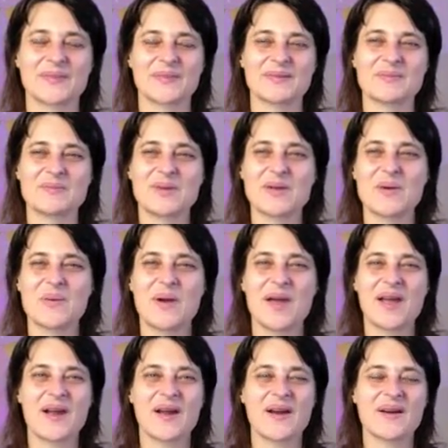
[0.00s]
And be
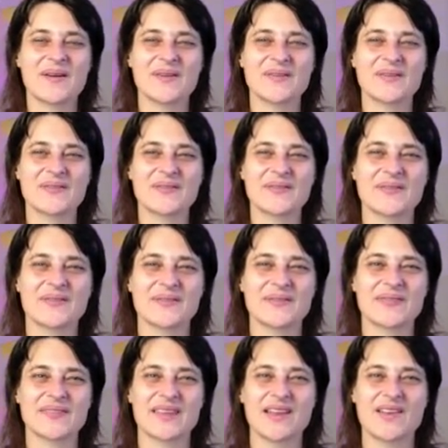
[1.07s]
aware
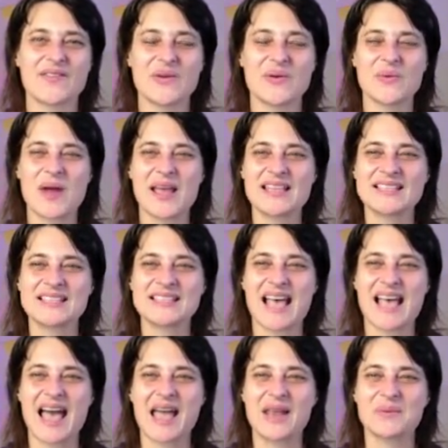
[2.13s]
of the right
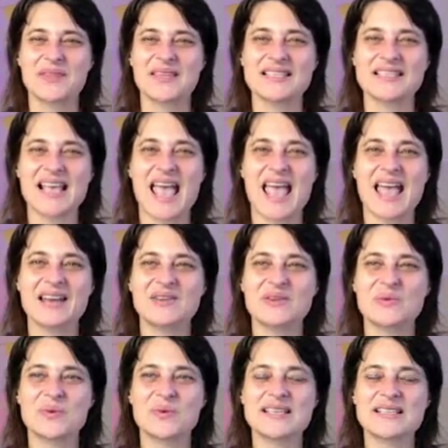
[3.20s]
side with its hand
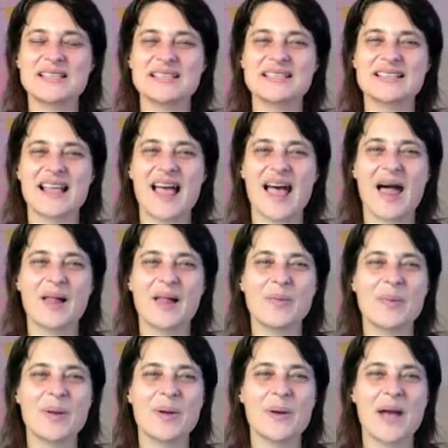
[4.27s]
and wrist,
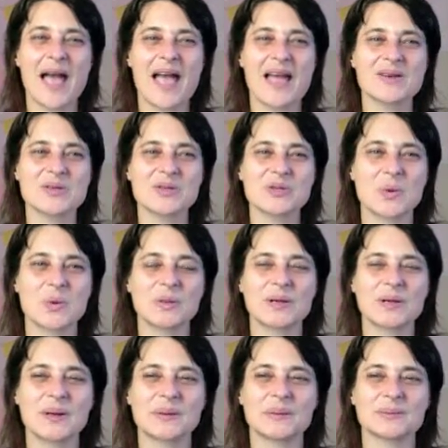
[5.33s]
elbow, and
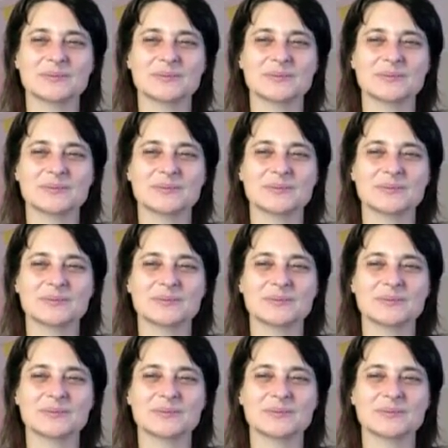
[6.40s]
shoulder.